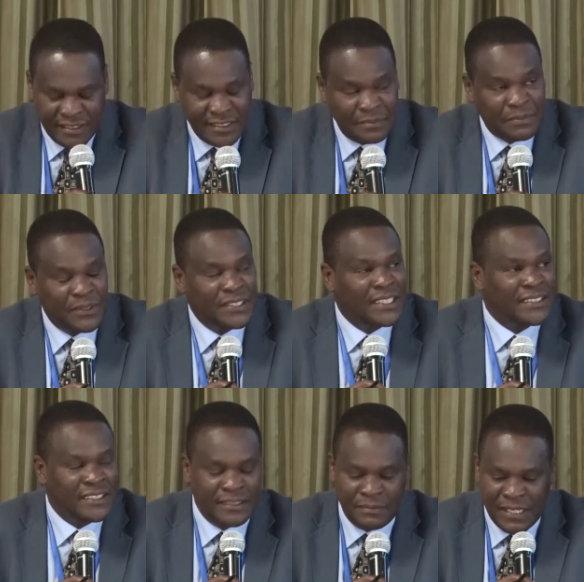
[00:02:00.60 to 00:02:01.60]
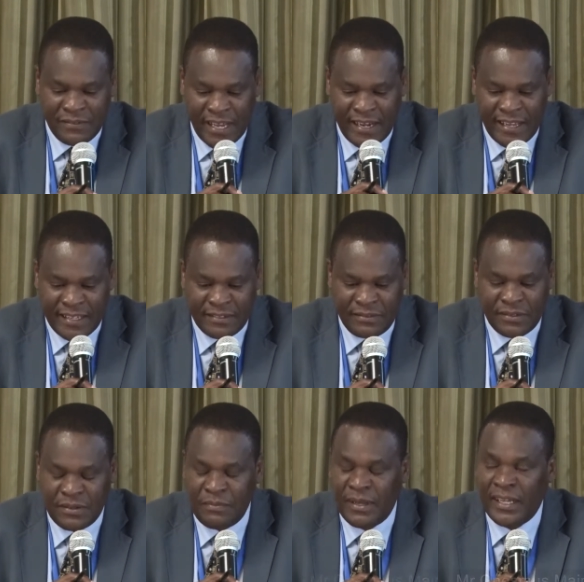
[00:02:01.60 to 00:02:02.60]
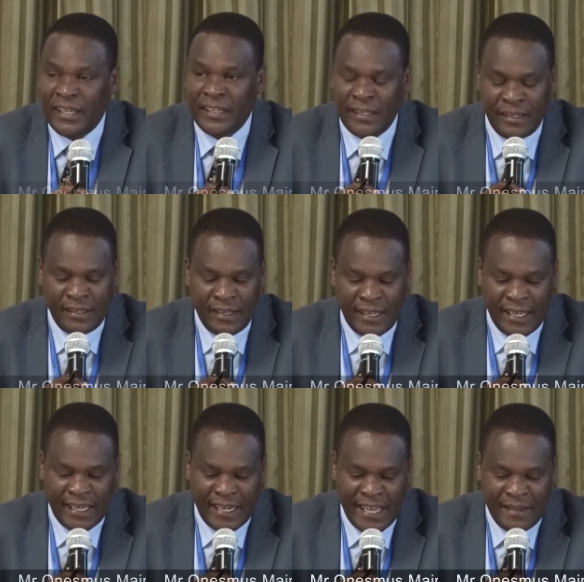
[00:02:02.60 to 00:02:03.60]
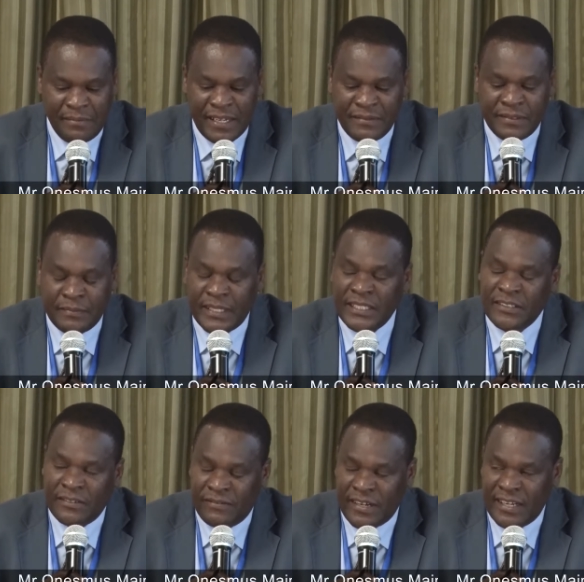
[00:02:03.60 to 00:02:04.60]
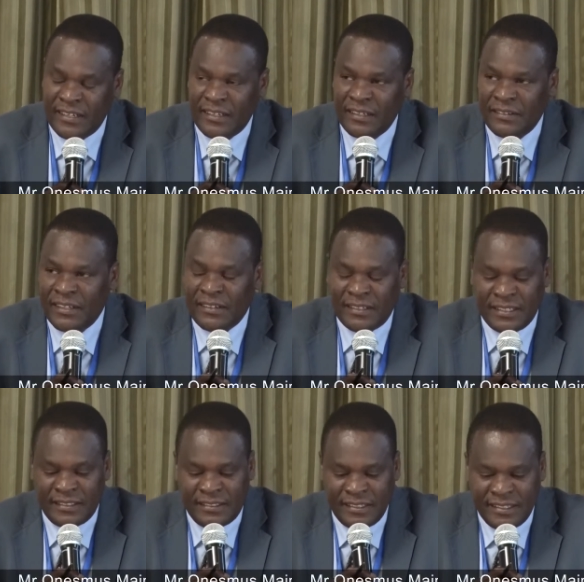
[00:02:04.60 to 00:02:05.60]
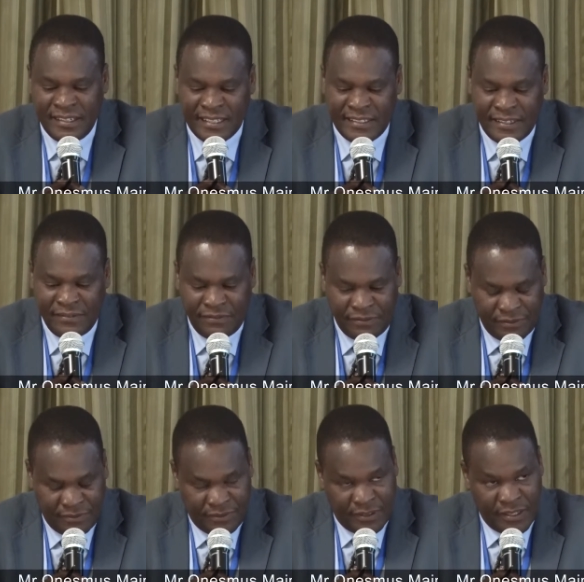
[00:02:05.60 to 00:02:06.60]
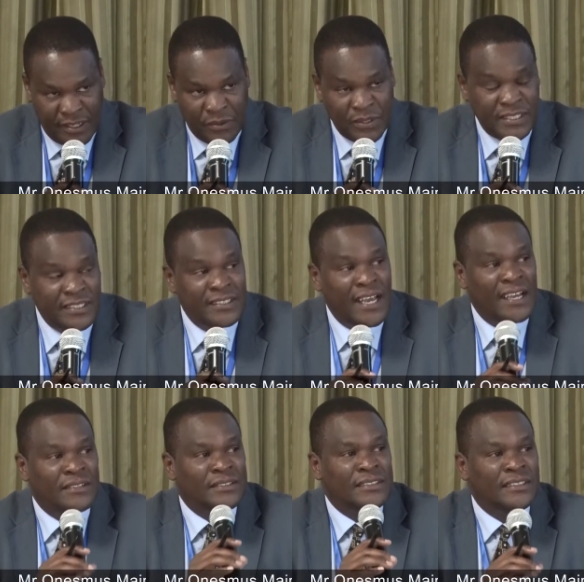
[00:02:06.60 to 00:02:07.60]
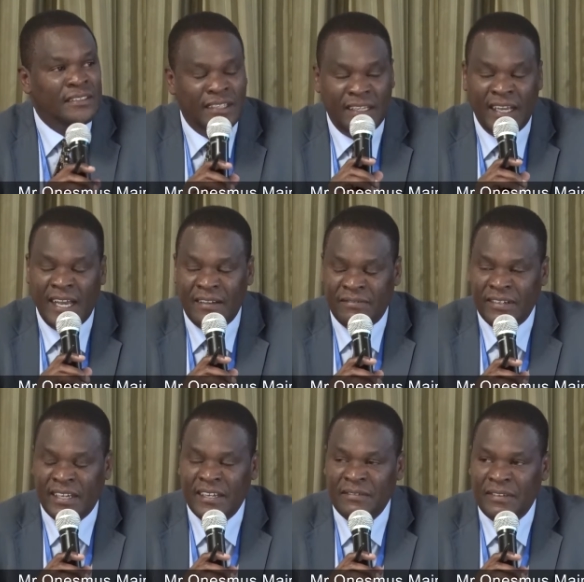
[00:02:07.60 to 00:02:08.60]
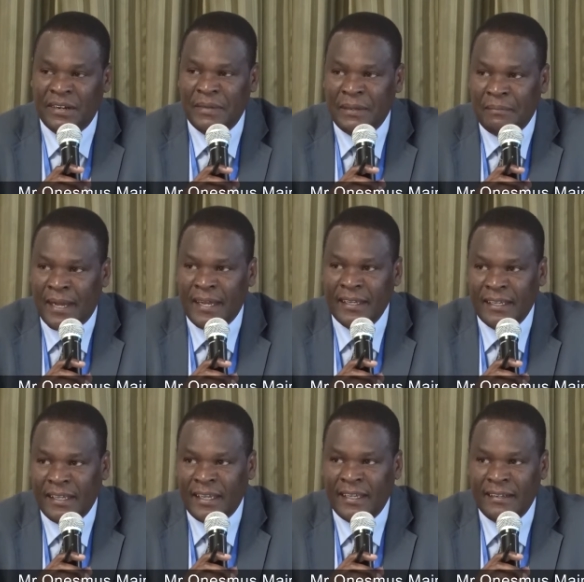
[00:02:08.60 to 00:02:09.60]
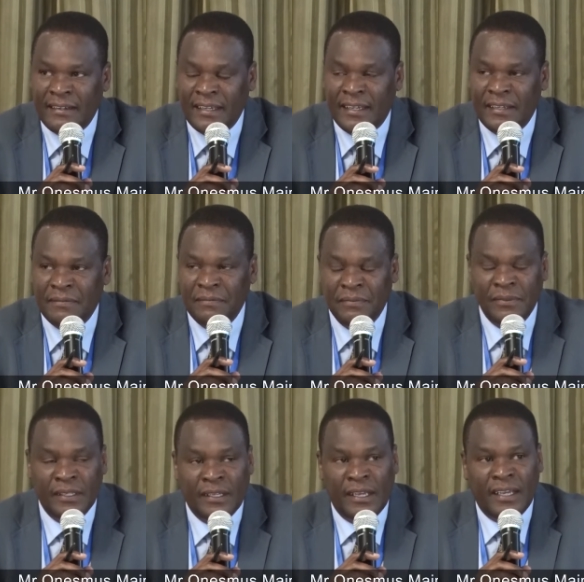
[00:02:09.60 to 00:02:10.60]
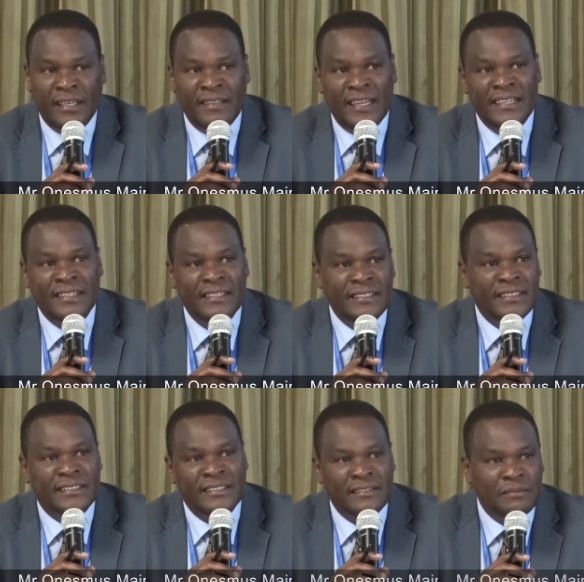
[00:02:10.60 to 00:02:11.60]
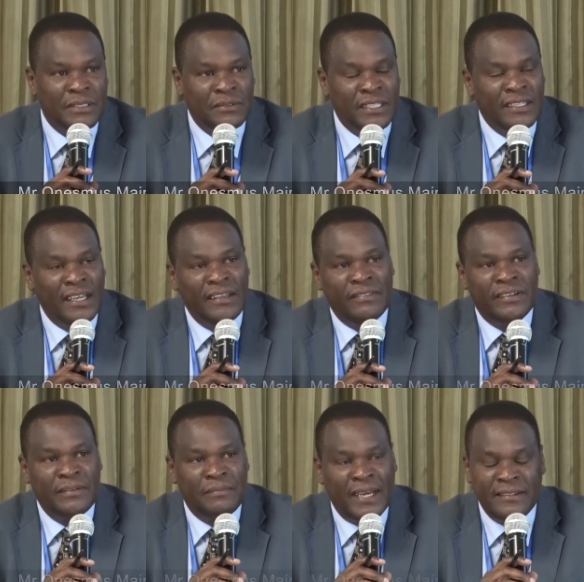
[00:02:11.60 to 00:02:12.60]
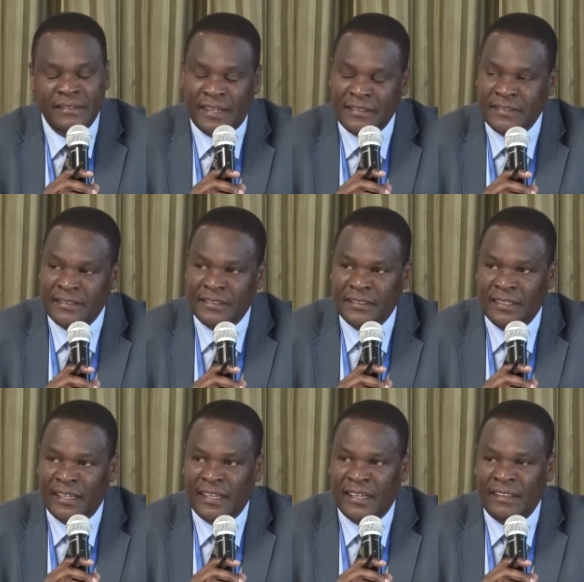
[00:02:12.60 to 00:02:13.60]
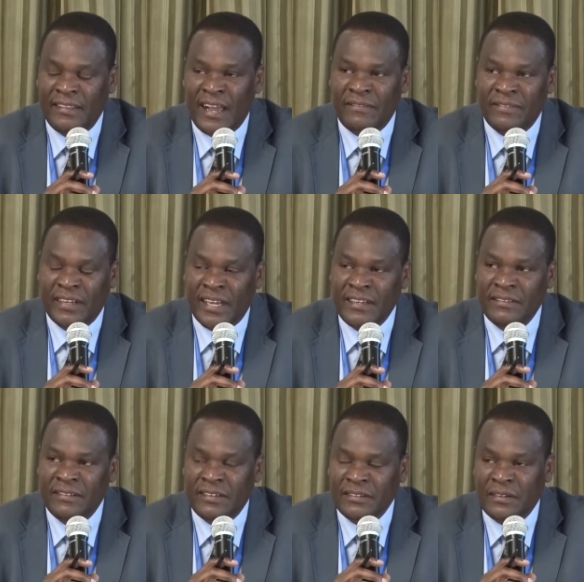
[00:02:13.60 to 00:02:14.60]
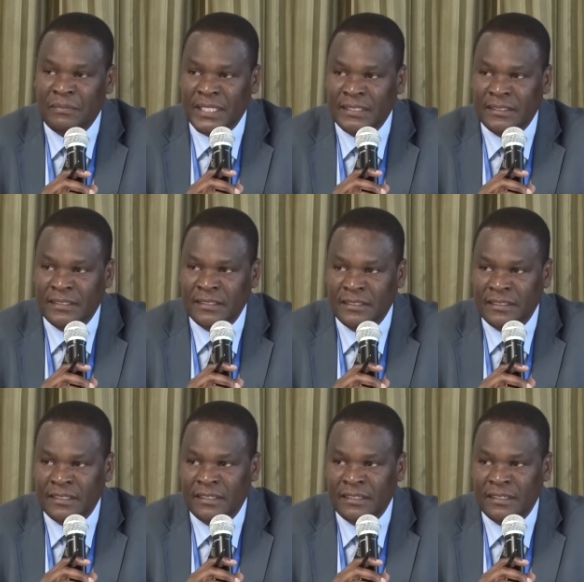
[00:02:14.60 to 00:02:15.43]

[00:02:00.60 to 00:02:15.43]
This project is being financed from the ClimDev Special Fund, we call it CDSF, which is housed in the African Development Bank and uh, is an initiative between uh, three partners, uh, the African Union Commission,